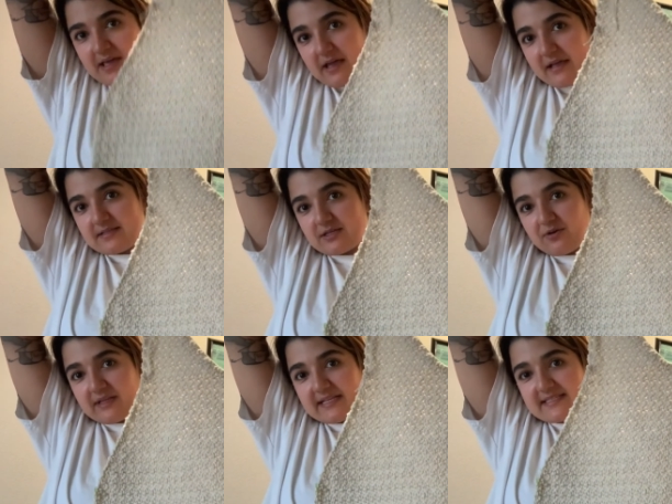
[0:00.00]
and
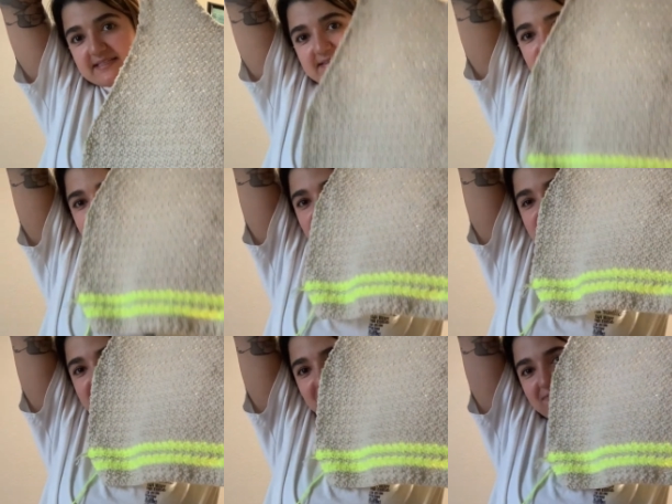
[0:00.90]
so that looks
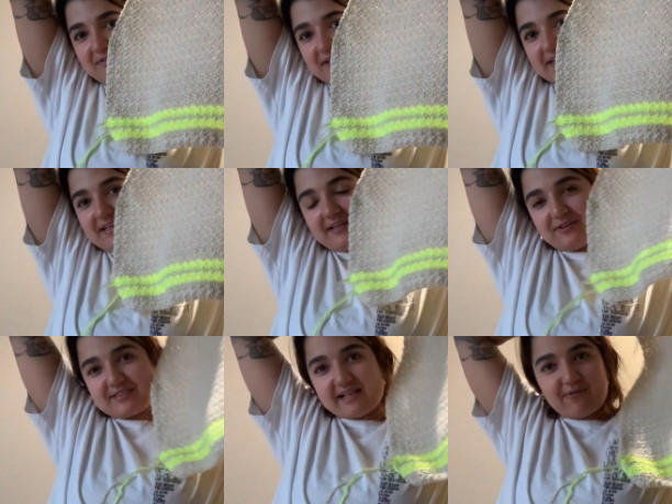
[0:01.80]
so funny. It
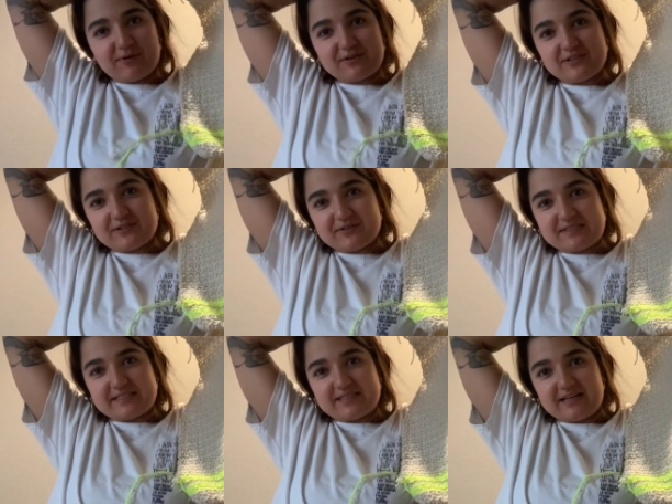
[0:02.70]
looks like one of
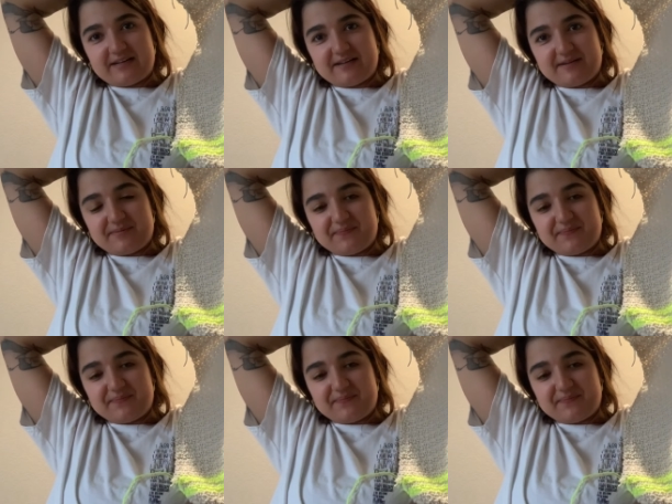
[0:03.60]
those I